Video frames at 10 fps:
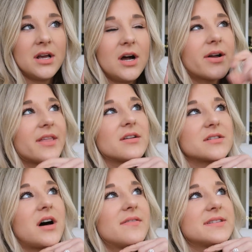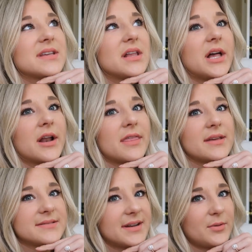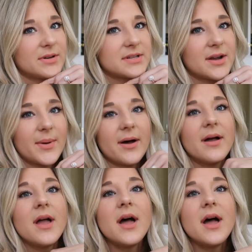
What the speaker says: Okay, there's obviously a lot of things that I want to talk about.